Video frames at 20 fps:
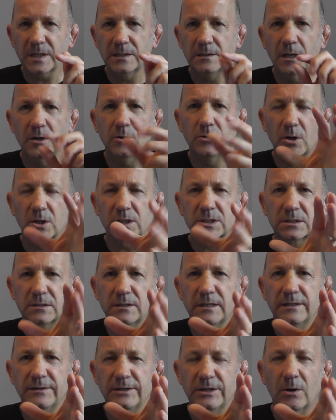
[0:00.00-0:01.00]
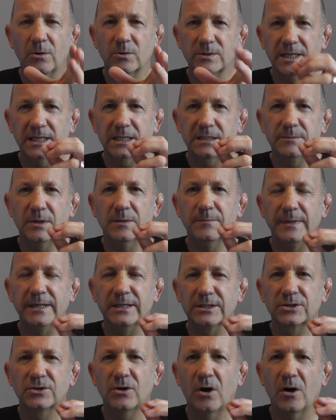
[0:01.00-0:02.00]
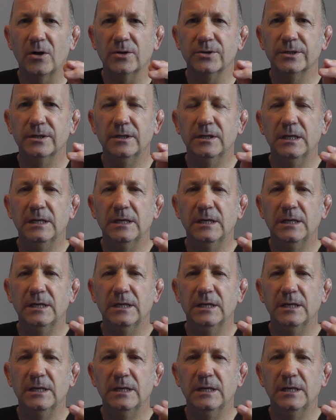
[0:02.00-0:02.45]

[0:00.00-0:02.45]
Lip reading: Logos in the Old Testament means God,